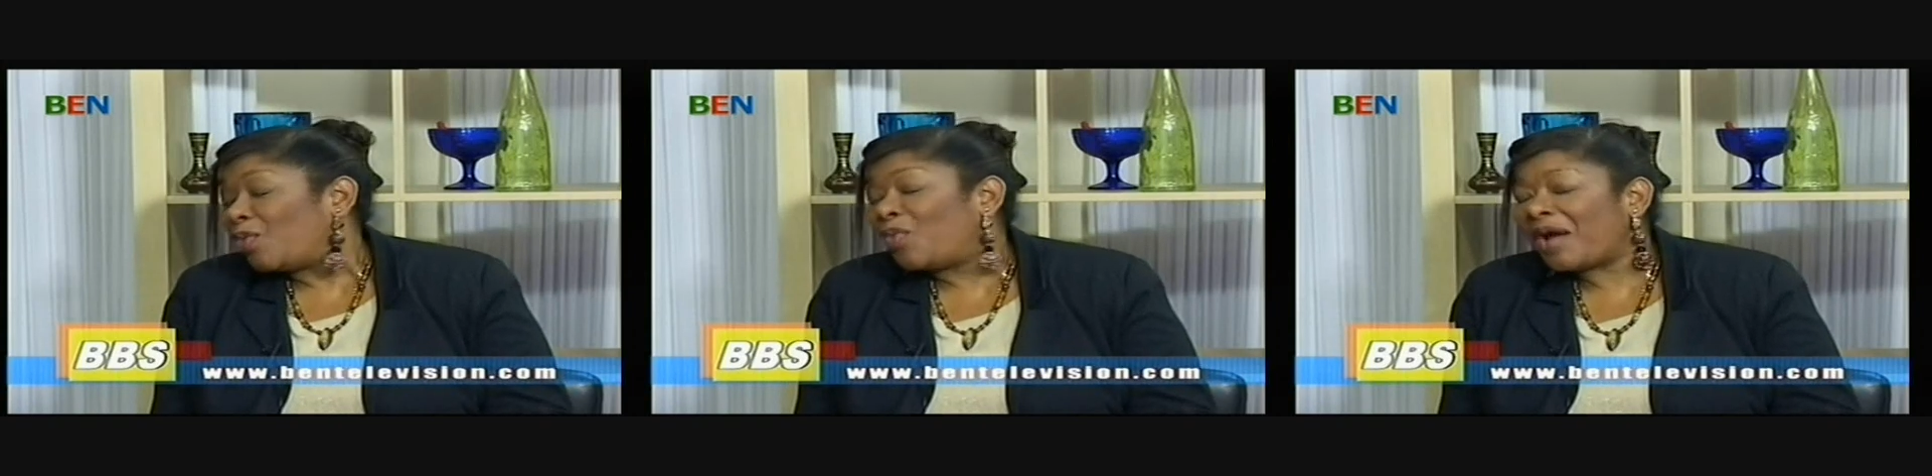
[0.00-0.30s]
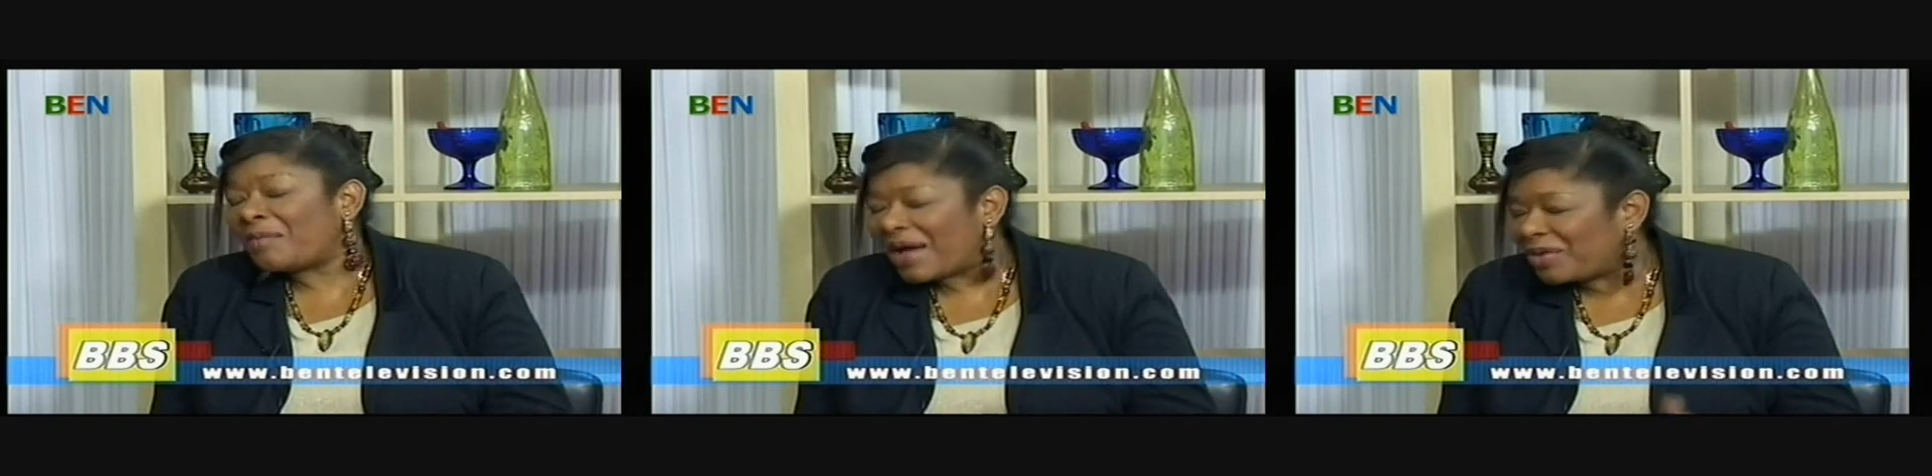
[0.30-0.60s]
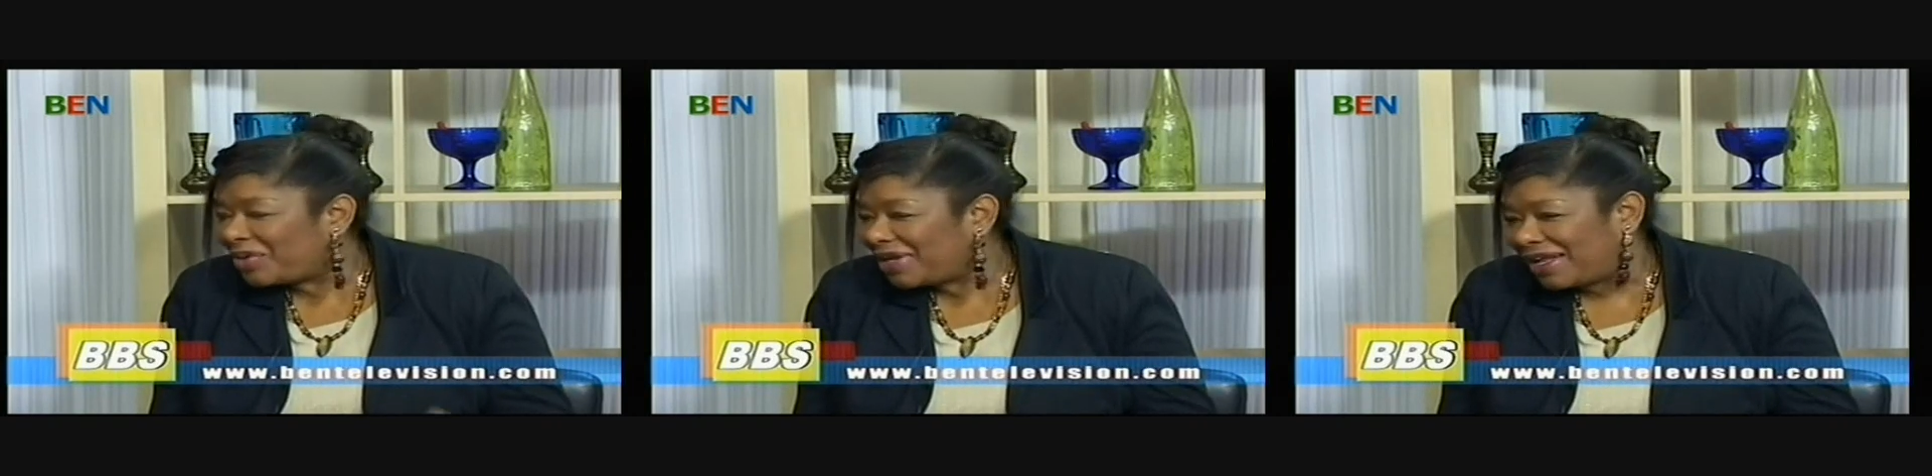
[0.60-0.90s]
Where am I
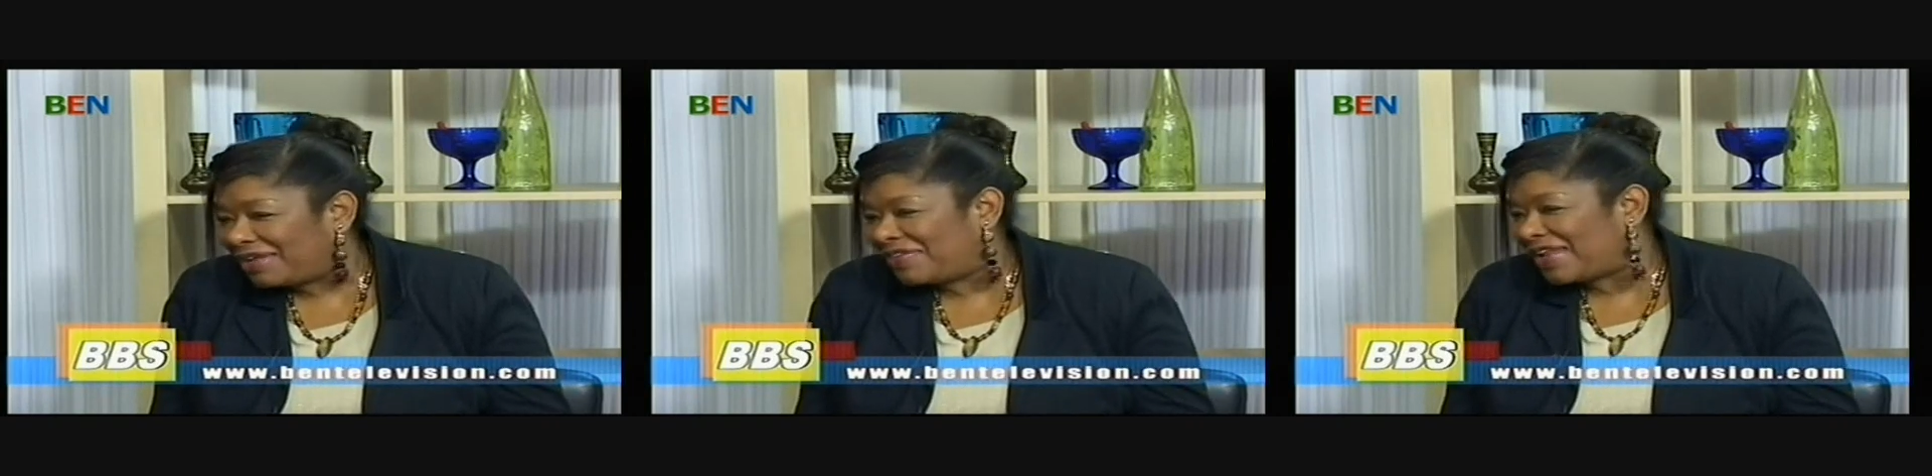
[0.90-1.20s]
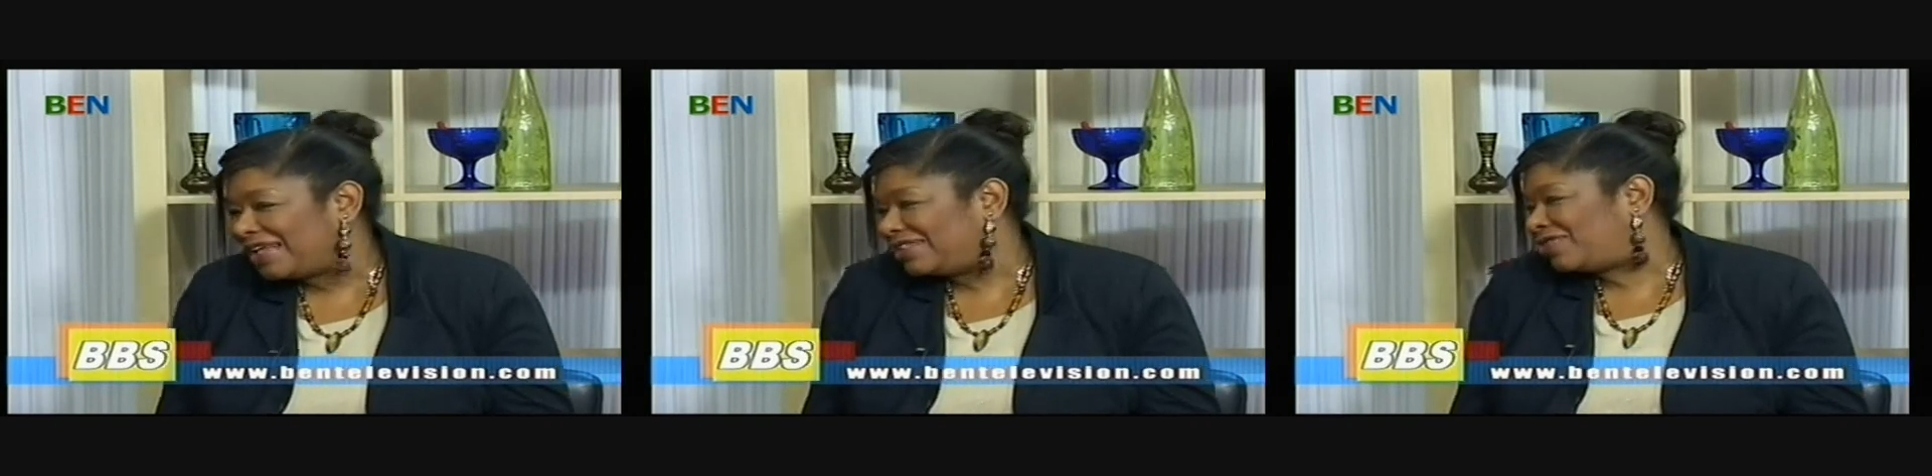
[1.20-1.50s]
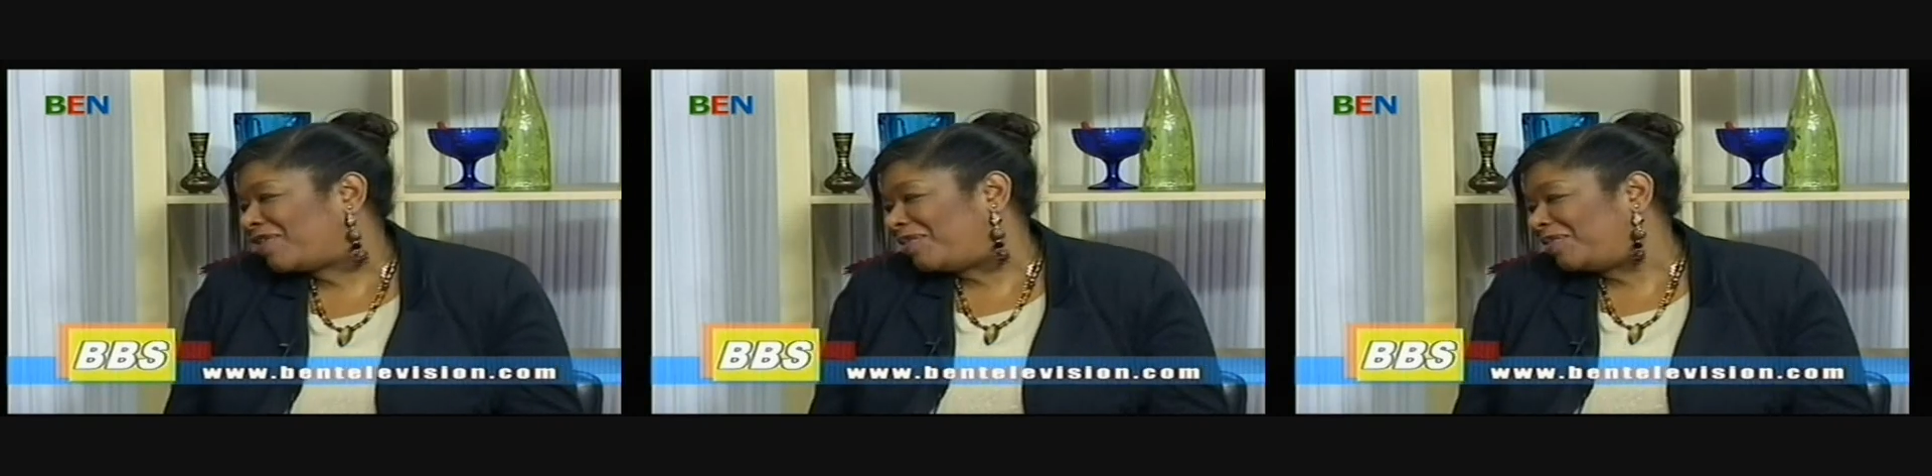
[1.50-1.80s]
going to get the
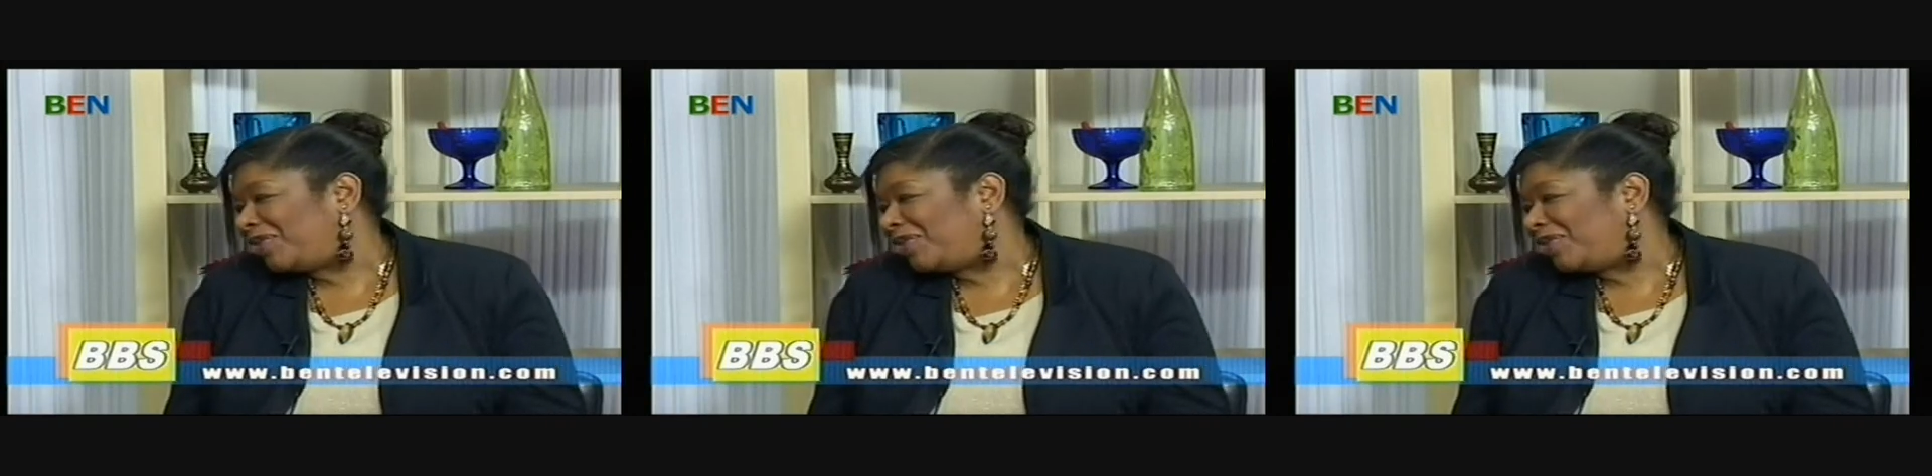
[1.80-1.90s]
finance from?